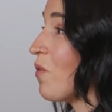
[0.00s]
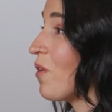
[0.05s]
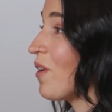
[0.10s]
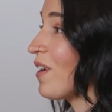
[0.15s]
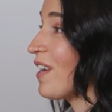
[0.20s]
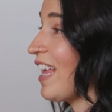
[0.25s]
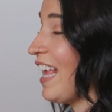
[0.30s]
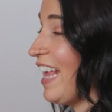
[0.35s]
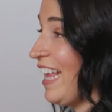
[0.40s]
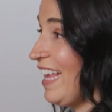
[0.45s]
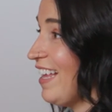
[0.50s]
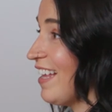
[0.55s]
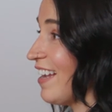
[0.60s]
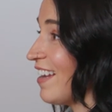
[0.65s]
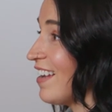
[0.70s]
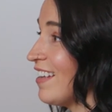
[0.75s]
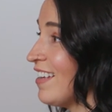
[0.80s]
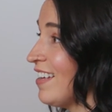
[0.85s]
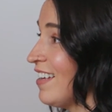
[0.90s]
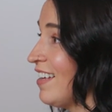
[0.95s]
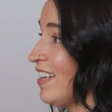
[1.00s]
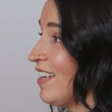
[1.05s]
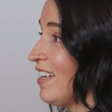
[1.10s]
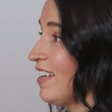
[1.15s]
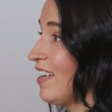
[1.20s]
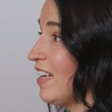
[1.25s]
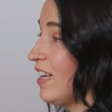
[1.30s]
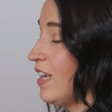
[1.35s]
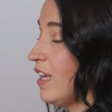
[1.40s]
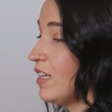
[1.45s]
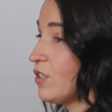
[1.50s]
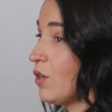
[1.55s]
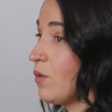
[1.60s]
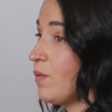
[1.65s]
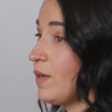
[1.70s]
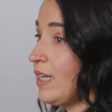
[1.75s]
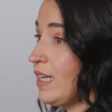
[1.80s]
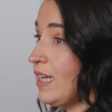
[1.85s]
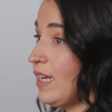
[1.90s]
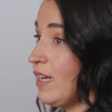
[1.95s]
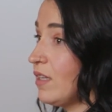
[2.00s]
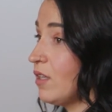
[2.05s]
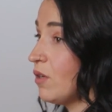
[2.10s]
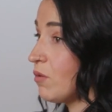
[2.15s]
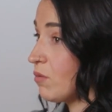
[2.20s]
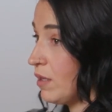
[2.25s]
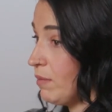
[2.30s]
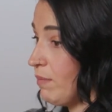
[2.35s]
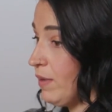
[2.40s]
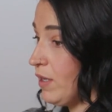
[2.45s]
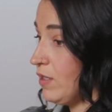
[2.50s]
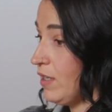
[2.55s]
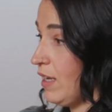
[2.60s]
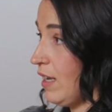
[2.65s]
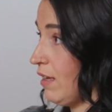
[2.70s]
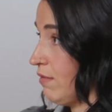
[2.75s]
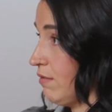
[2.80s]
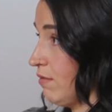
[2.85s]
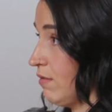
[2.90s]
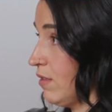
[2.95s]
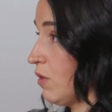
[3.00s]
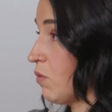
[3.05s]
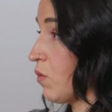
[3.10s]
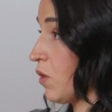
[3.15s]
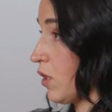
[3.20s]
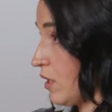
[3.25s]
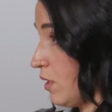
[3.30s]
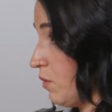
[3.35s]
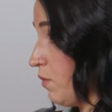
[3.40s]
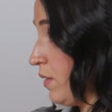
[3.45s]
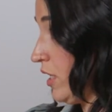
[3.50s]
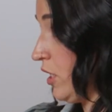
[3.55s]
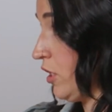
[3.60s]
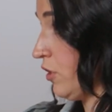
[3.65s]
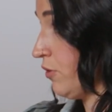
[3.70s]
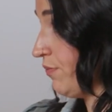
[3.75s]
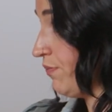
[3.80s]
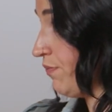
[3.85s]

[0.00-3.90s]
work in. Yep. And so we need the rebuilding, the work that we do,